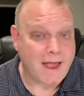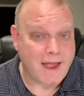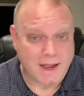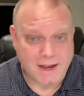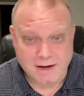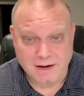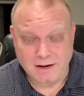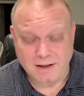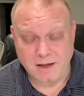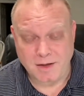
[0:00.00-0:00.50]

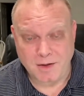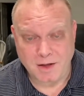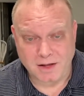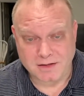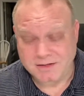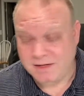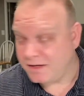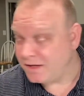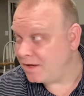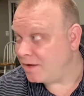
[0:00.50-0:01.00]
And I
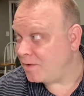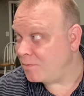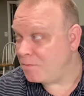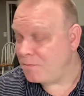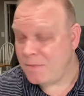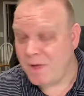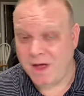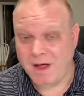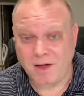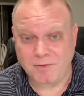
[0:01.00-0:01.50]
tell you,
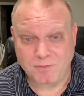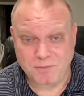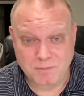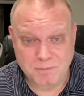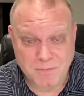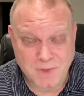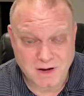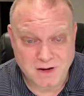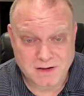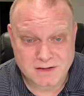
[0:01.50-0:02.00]

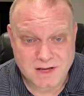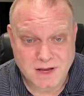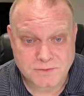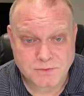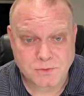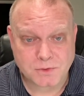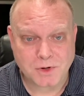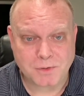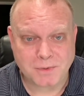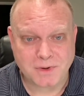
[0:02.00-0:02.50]
many
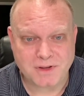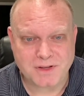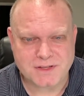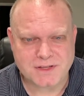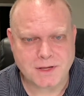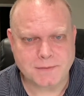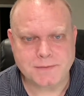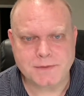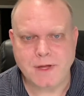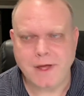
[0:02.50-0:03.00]
times when you're playing these
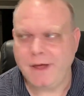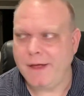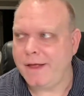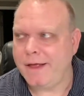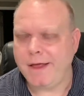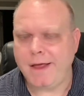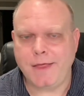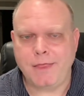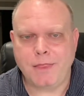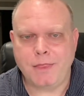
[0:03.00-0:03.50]
games,
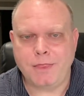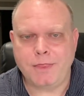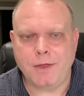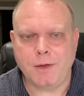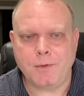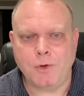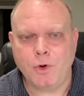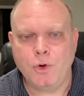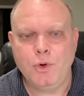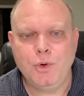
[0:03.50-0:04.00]

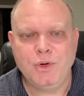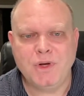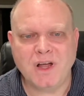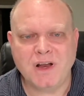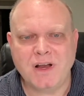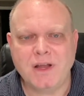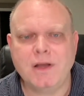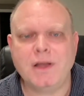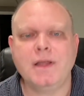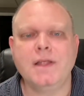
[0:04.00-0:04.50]
the who
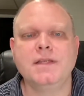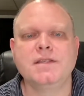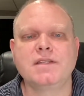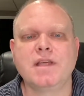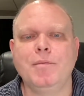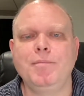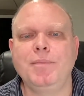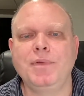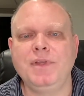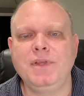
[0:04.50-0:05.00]
done it is
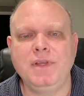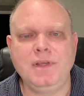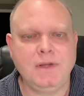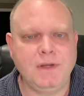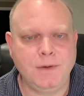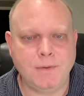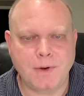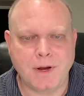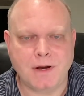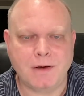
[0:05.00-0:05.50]

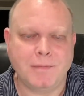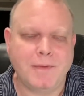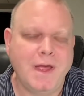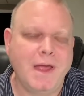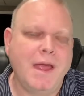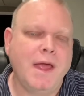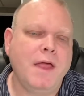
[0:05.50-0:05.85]
completely random.